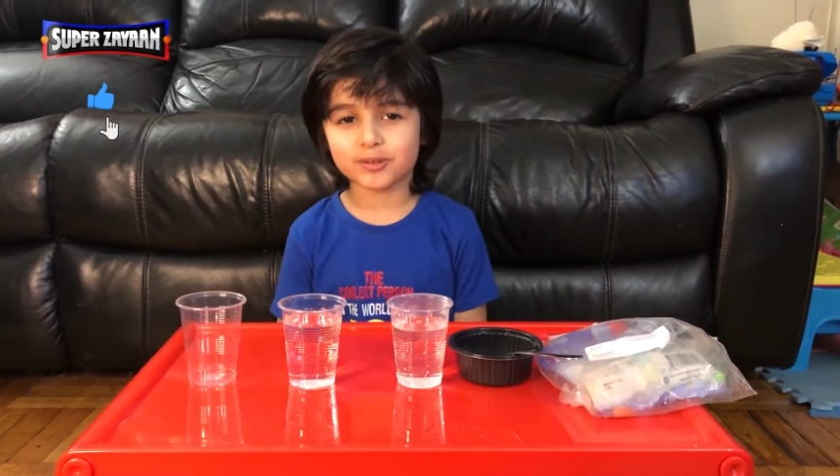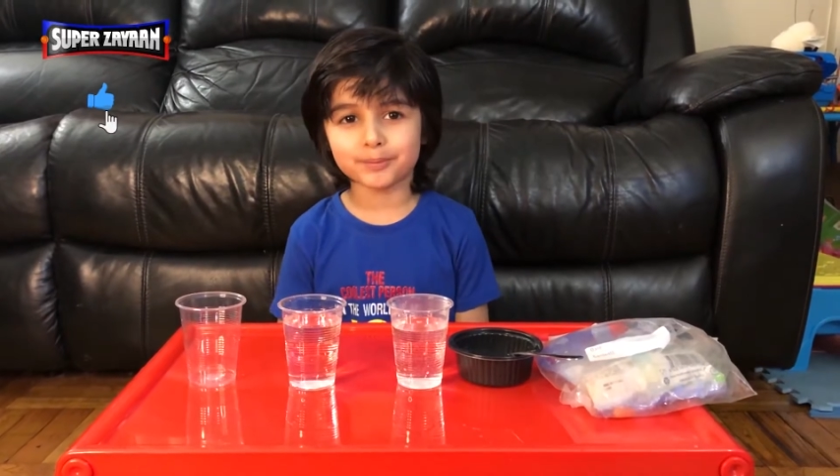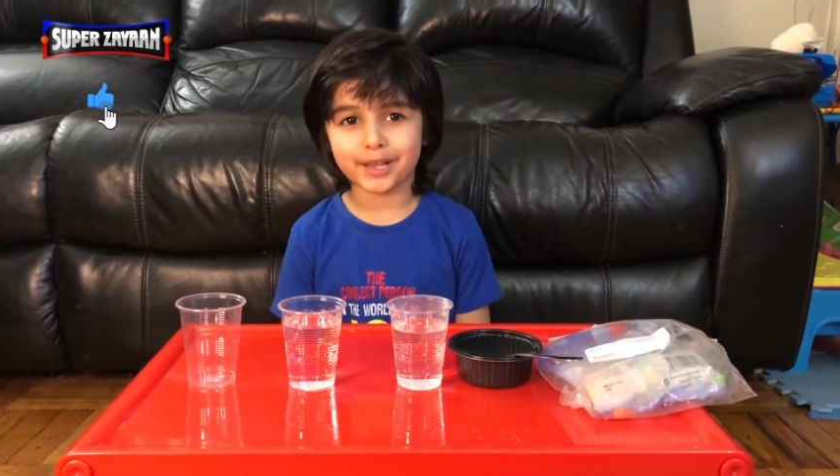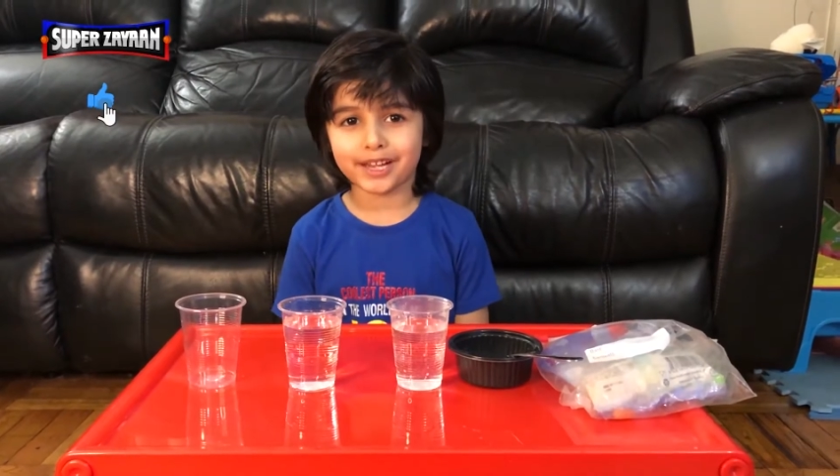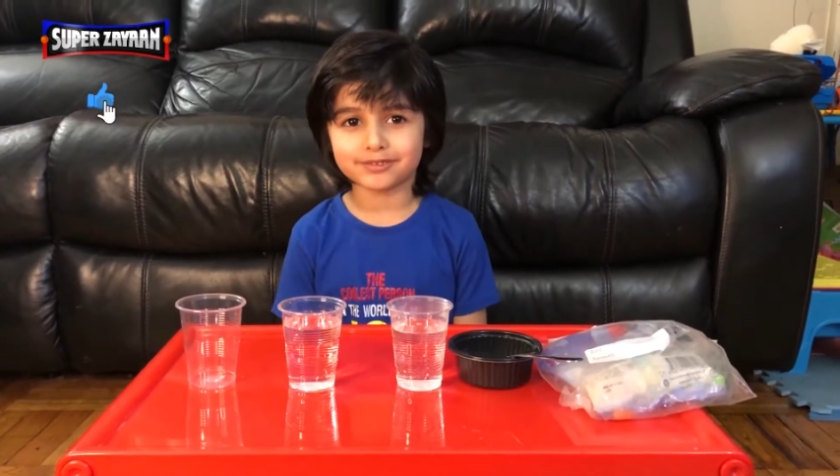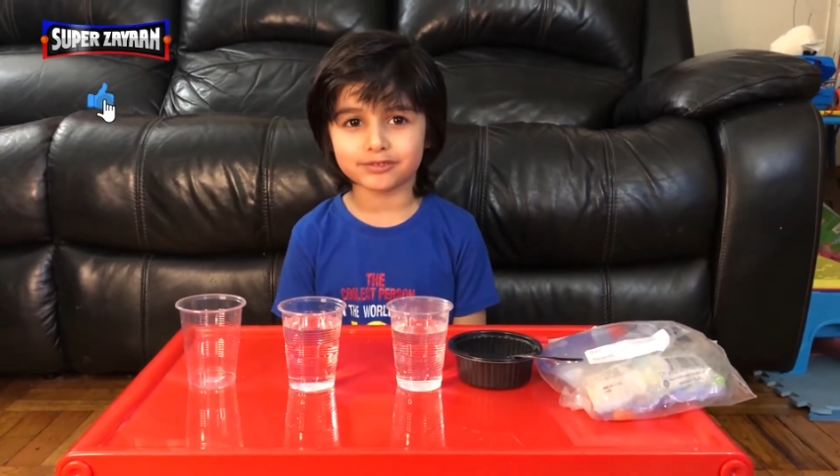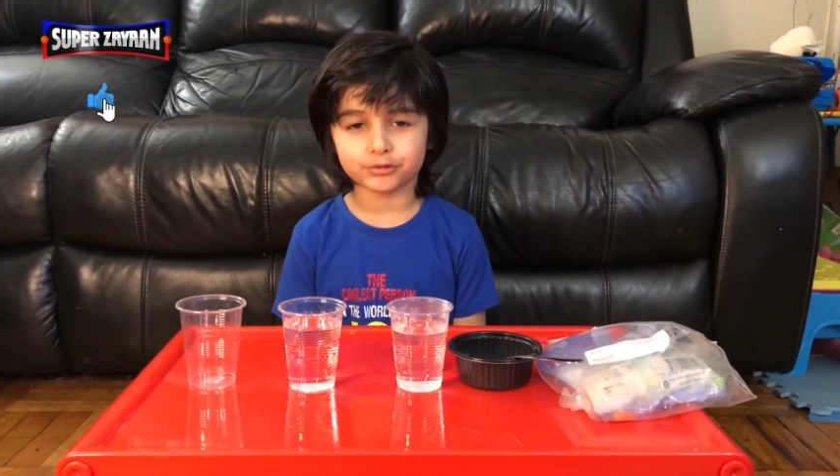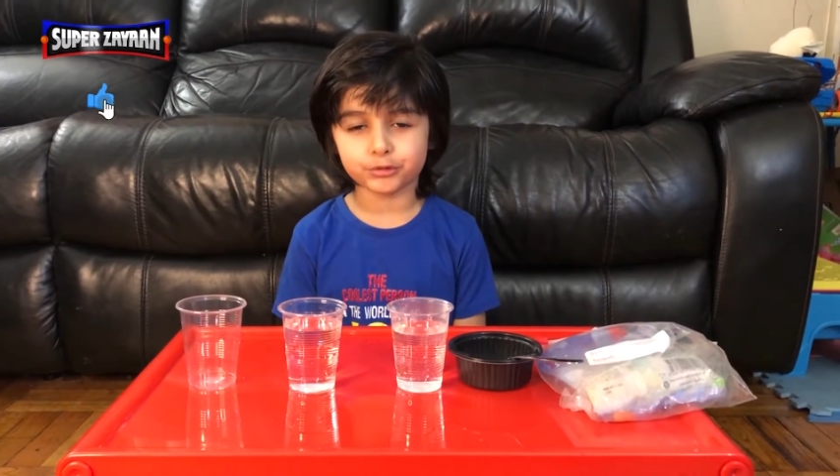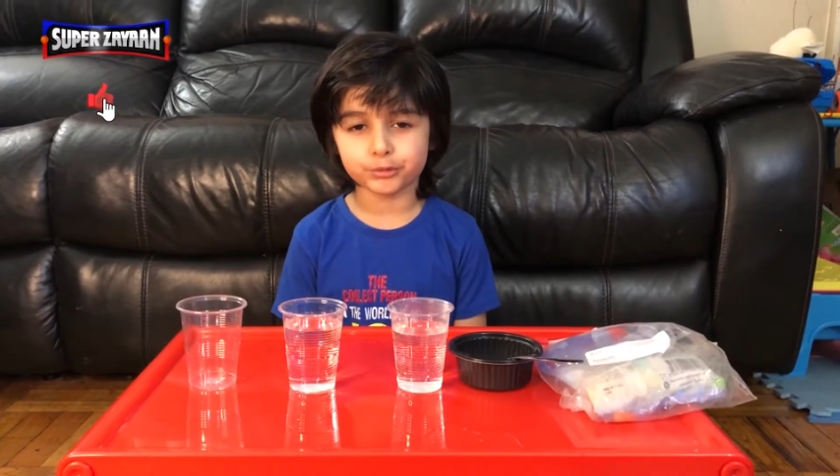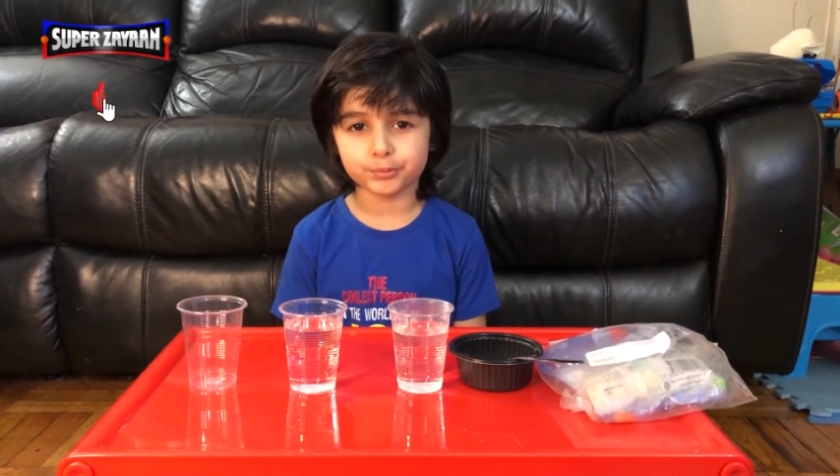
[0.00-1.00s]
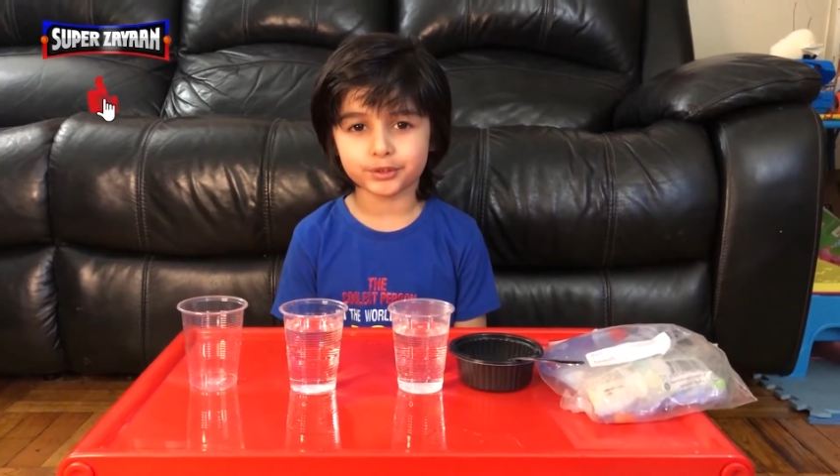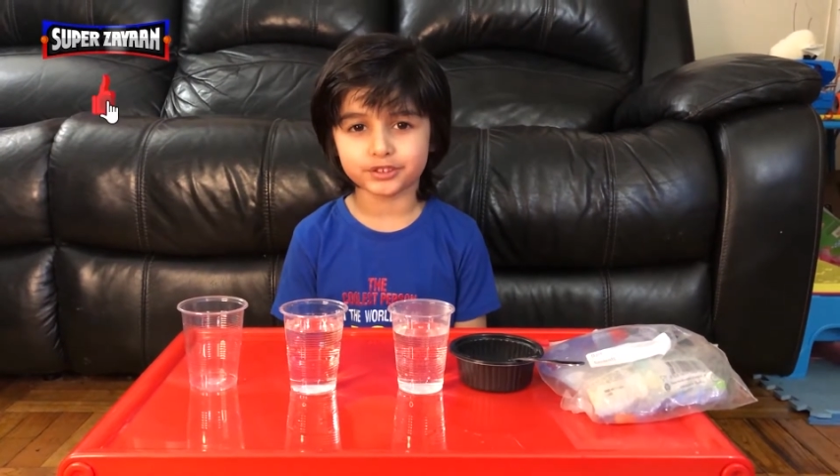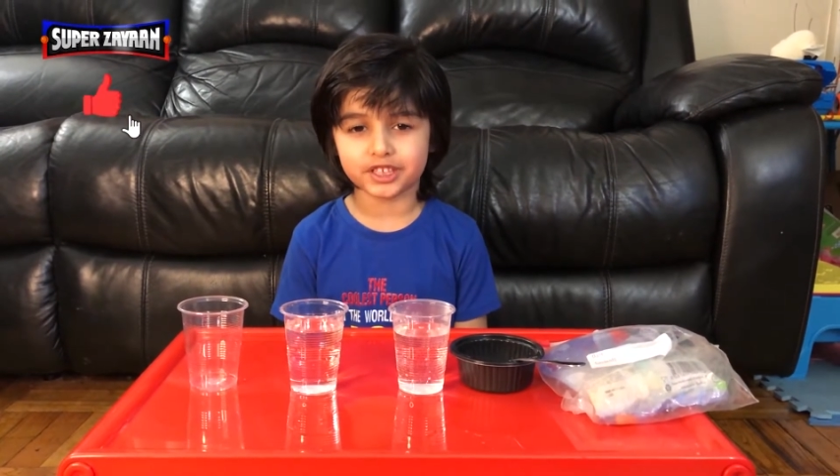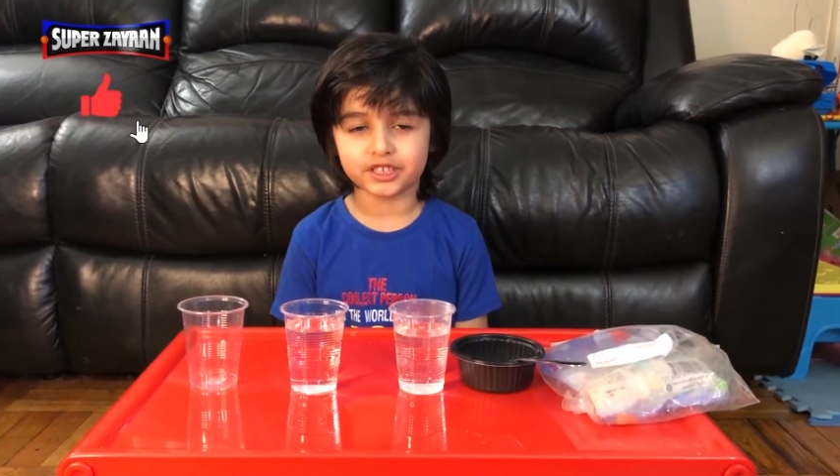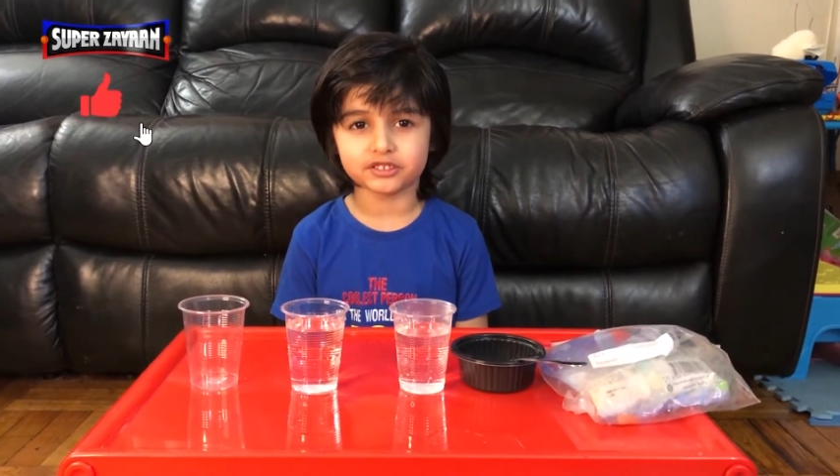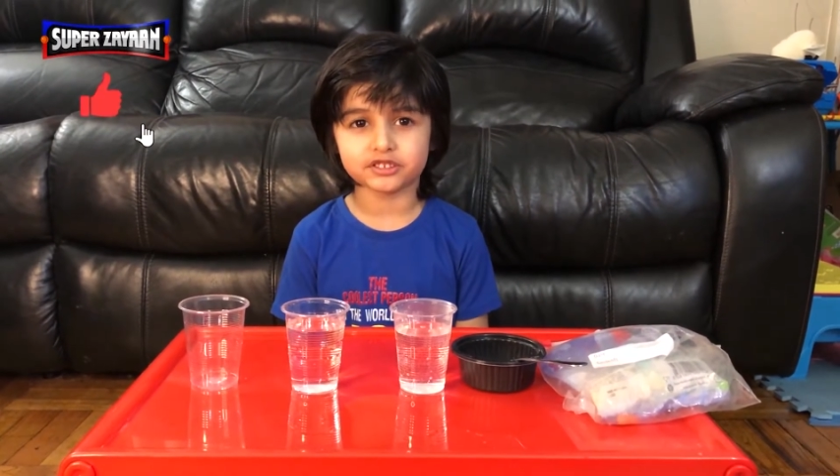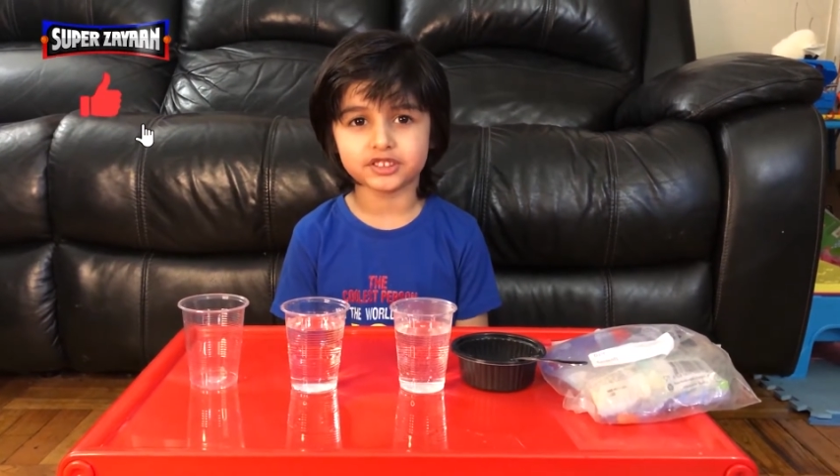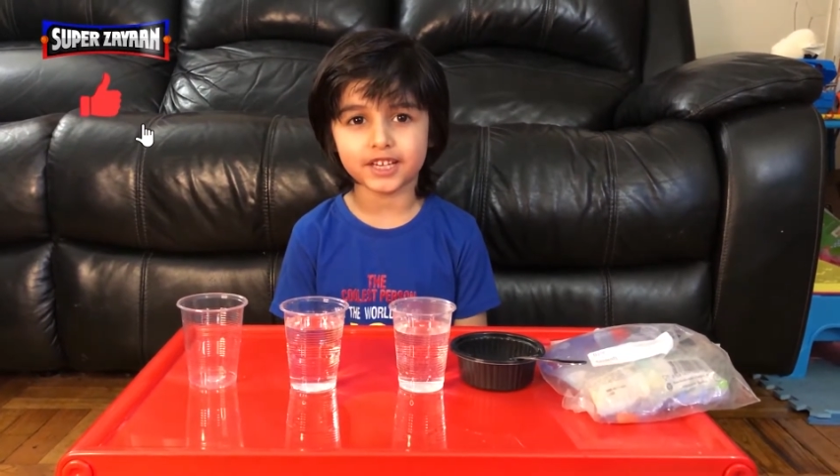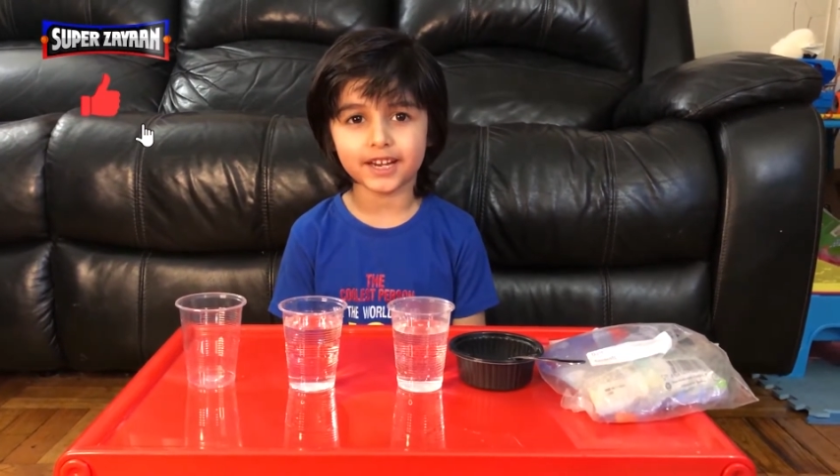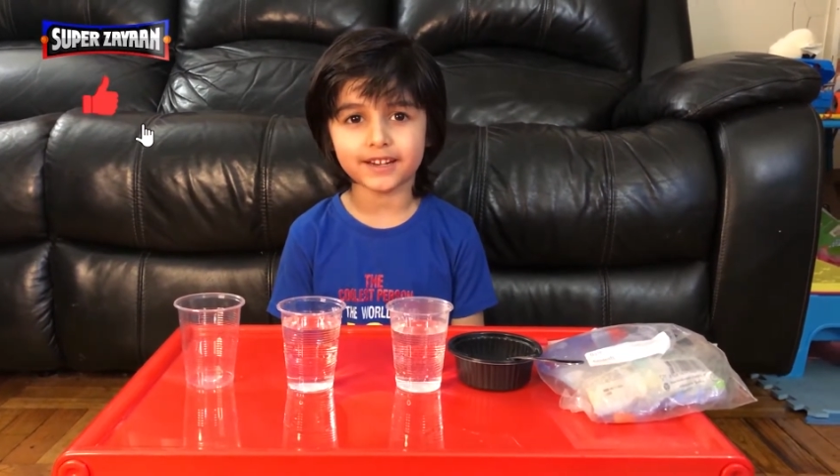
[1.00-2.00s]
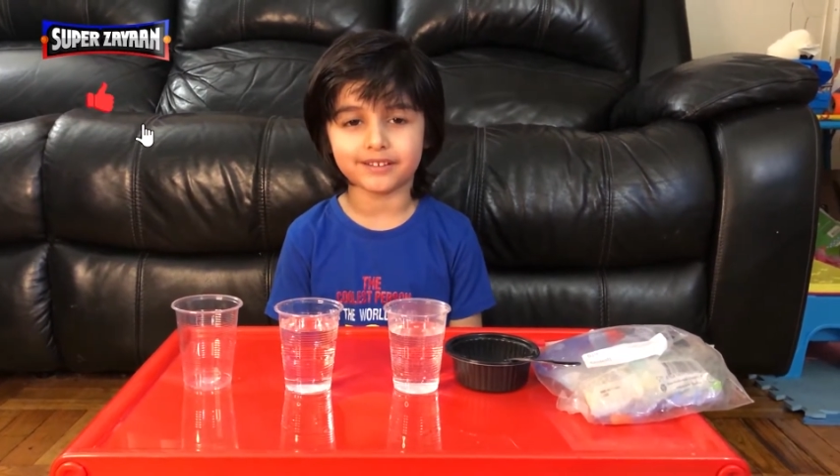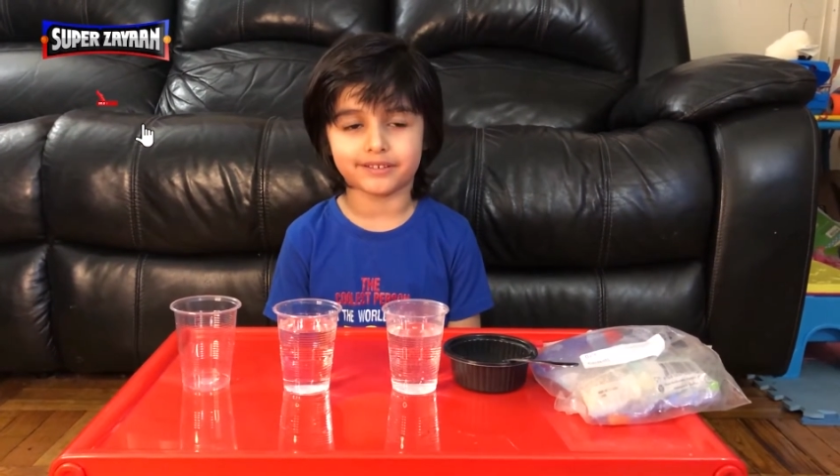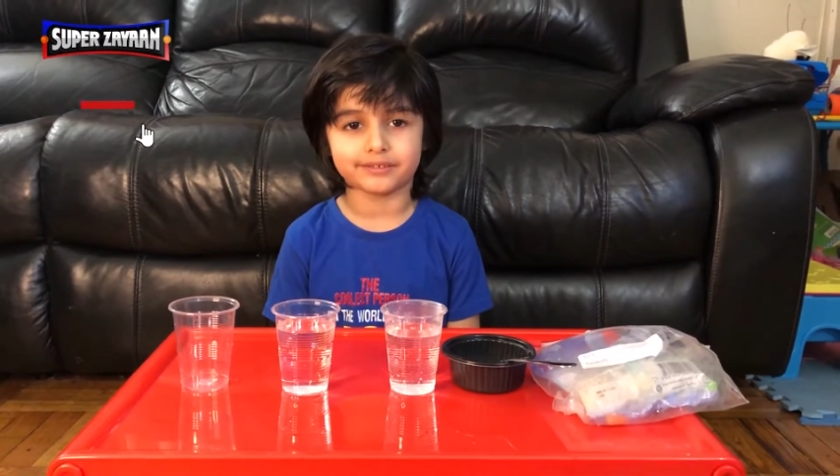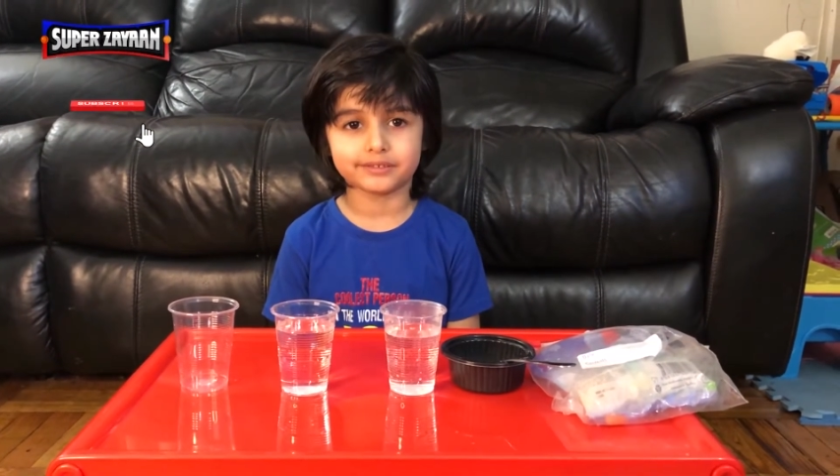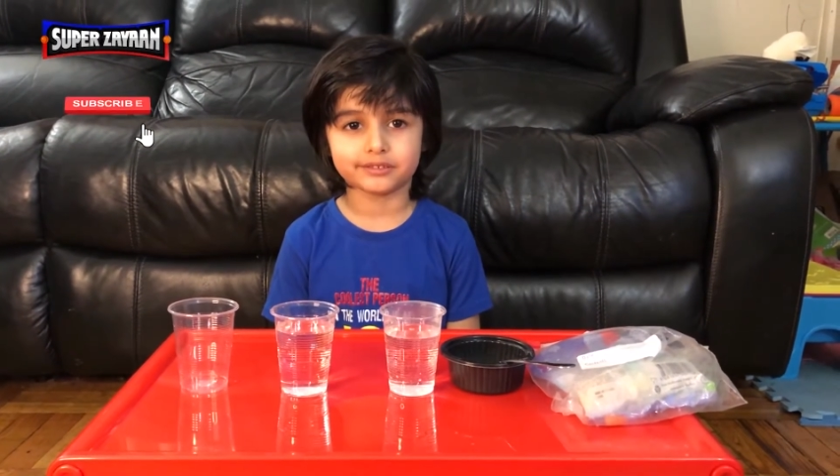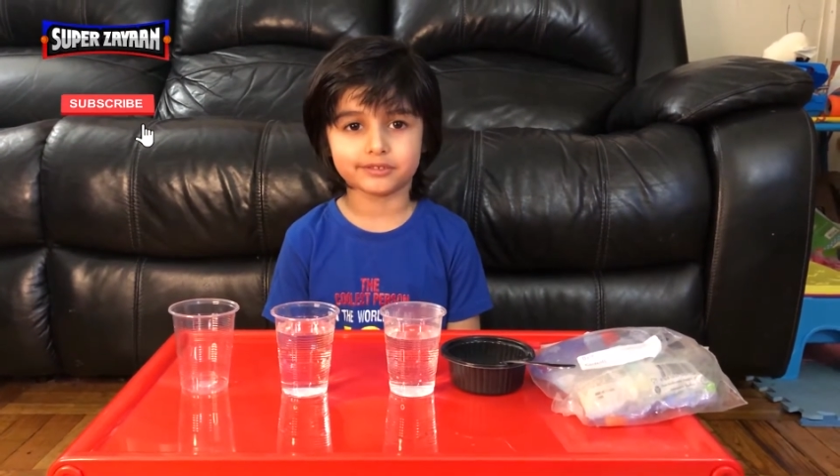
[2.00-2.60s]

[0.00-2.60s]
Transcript: Welcome back to Super Zion's channel.